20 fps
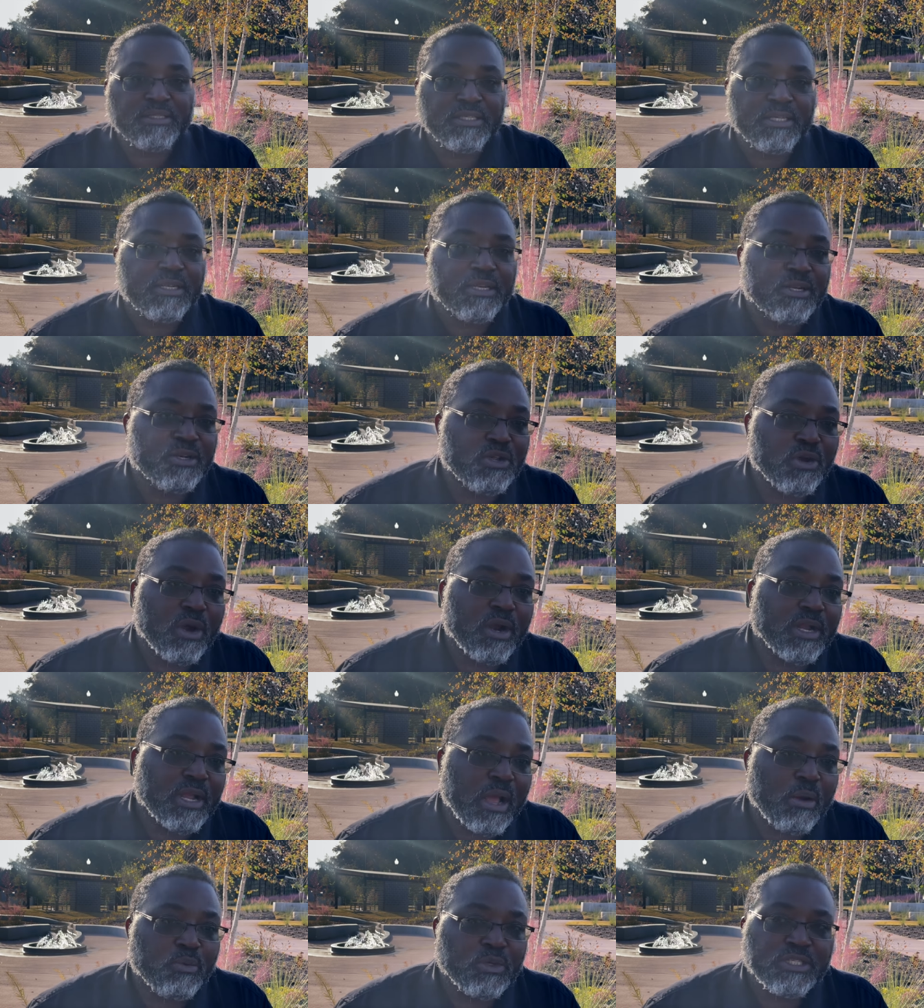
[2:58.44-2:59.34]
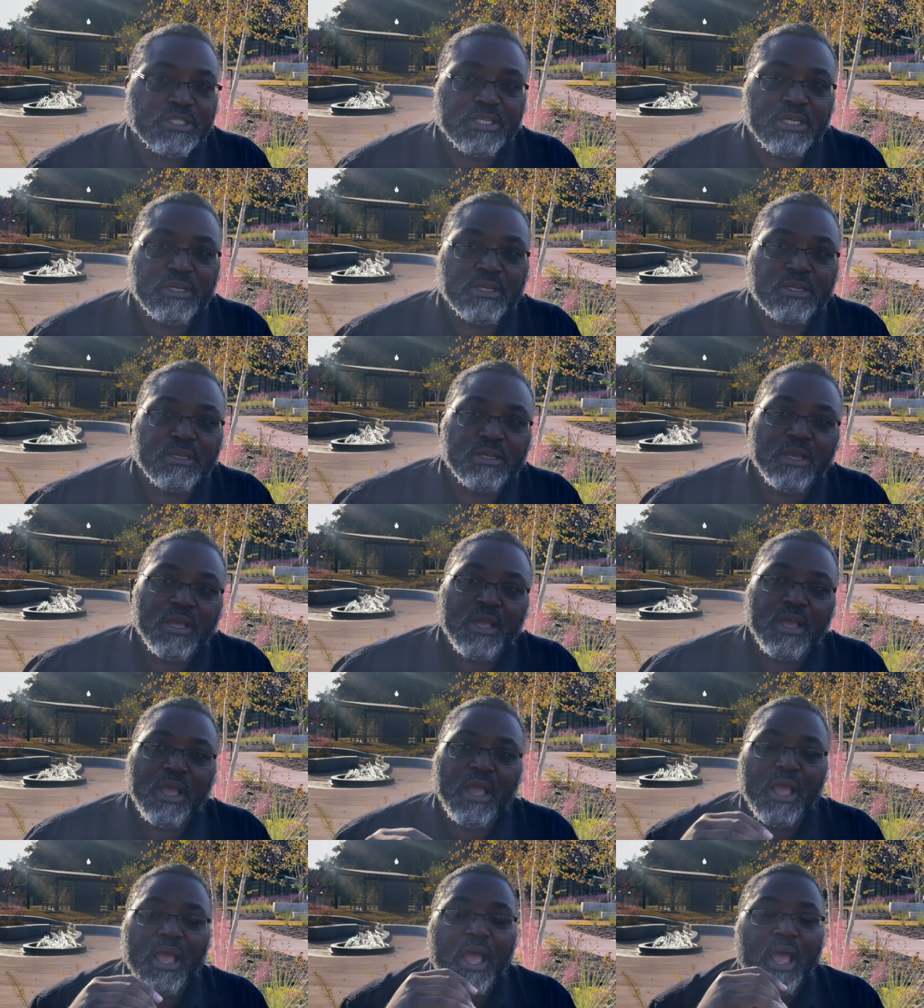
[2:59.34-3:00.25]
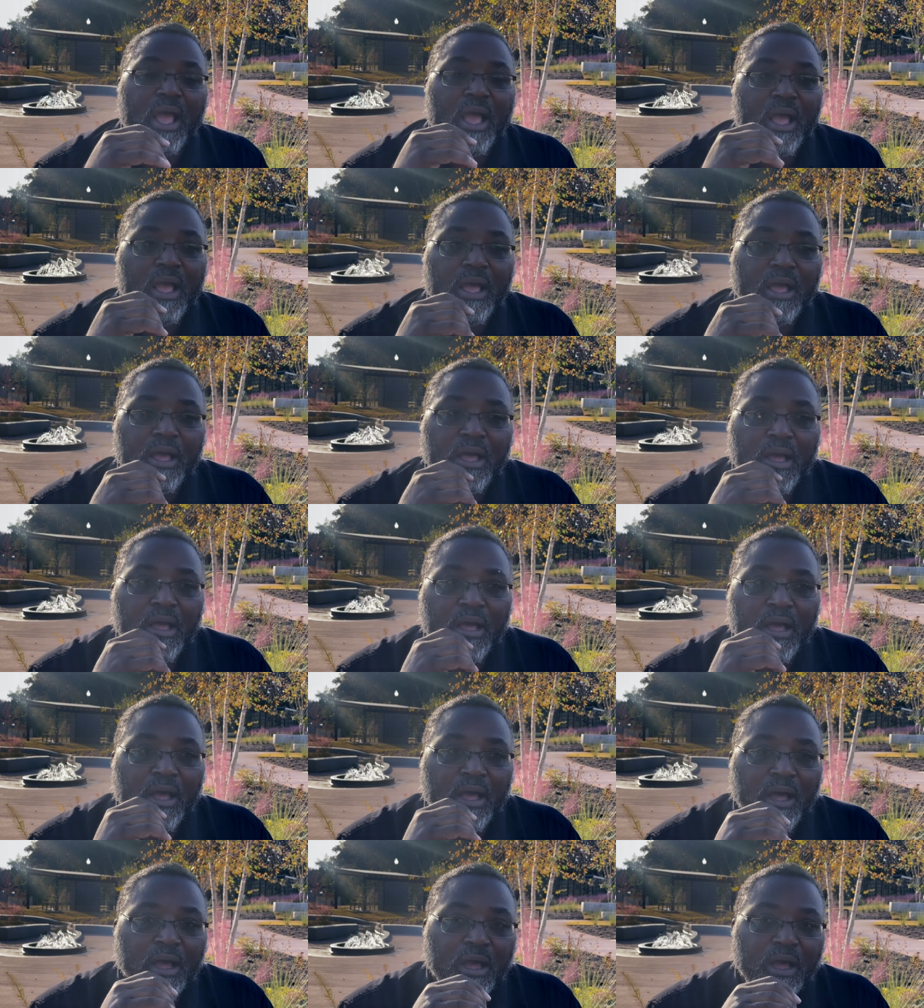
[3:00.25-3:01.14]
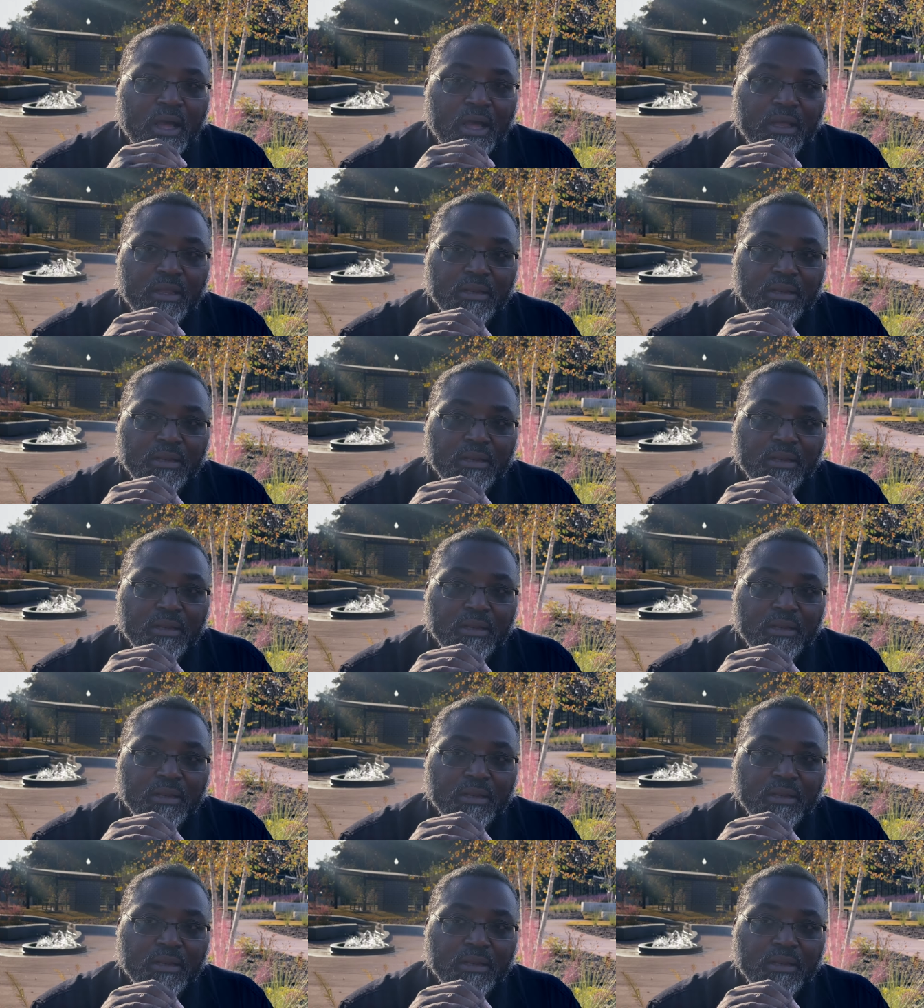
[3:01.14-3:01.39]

in the dark. I would see uh,